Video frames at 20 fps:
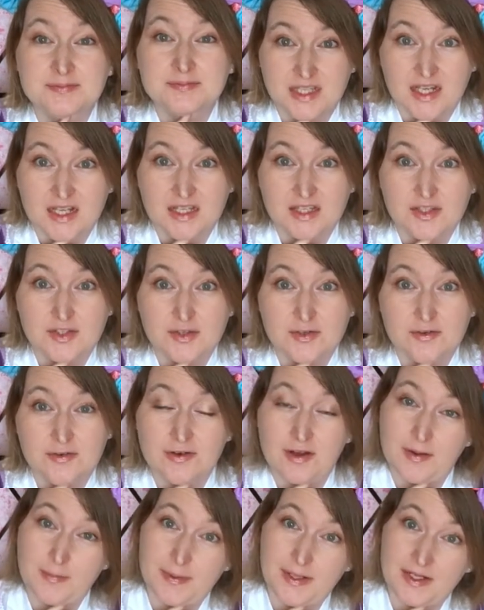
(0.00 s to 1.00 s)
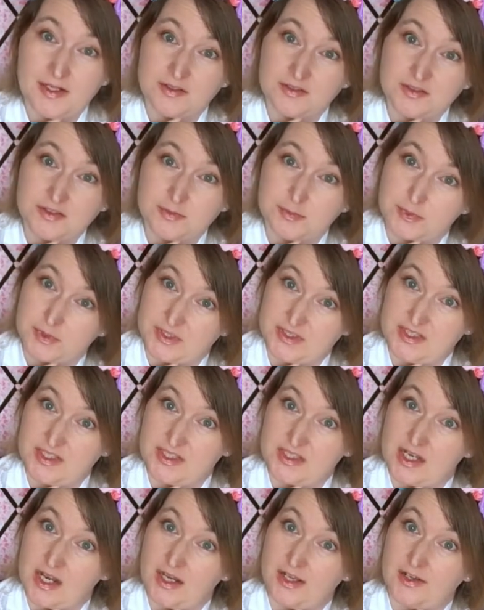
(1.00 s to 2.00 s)
telling you about
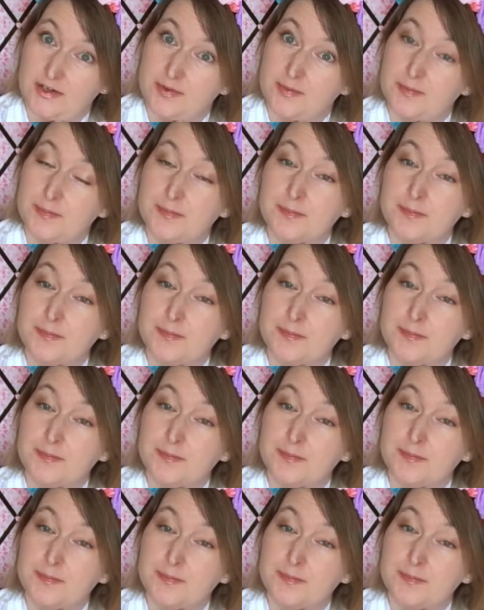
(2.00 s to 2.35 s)
Princess Layer.